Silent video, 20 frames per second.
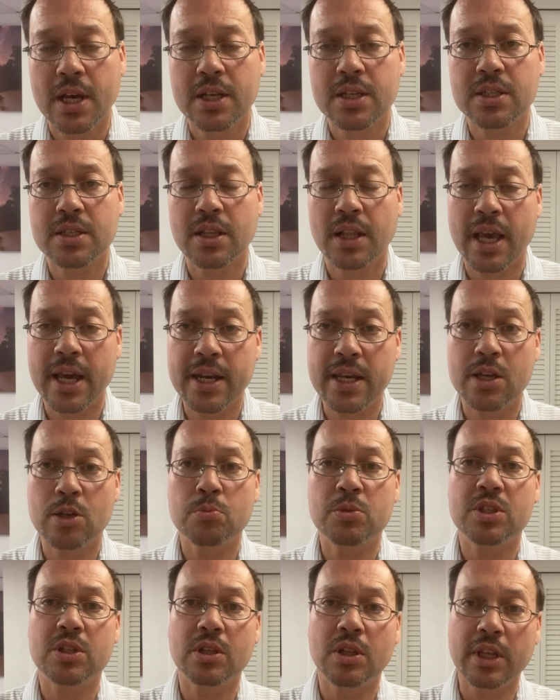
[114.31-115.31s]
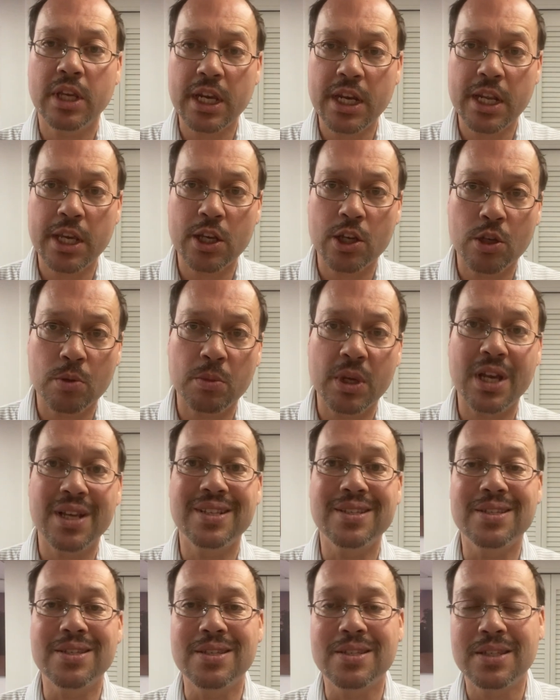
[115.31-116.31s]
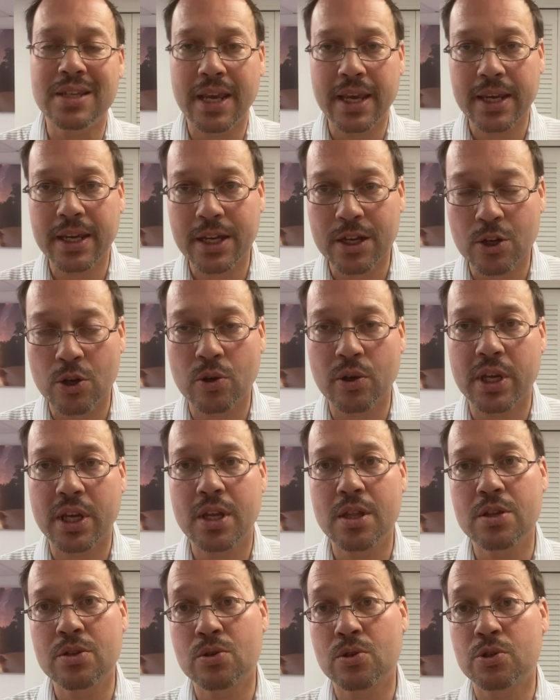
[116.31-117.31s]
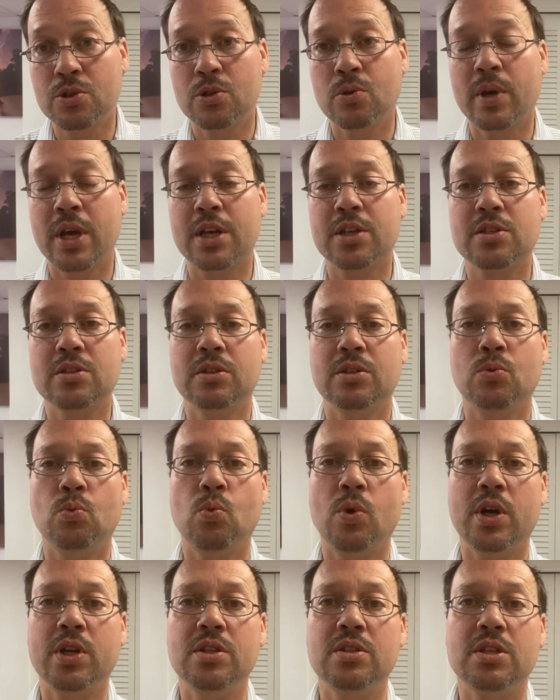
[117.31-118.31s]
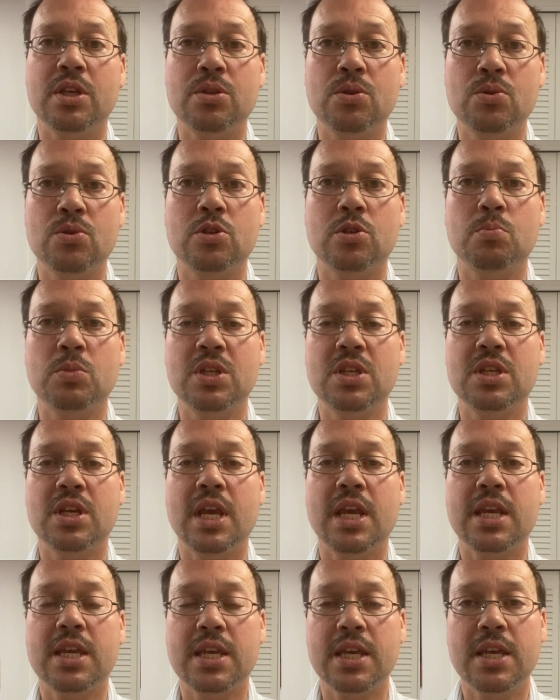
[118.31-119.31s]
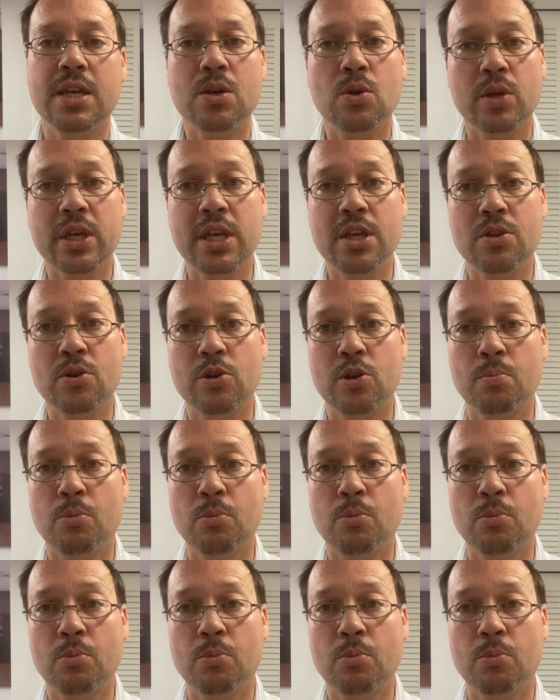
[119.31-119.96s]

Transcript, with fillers: Selenium, selenium, zinc. Okay, these are two excellent ones that you should be taking, either in a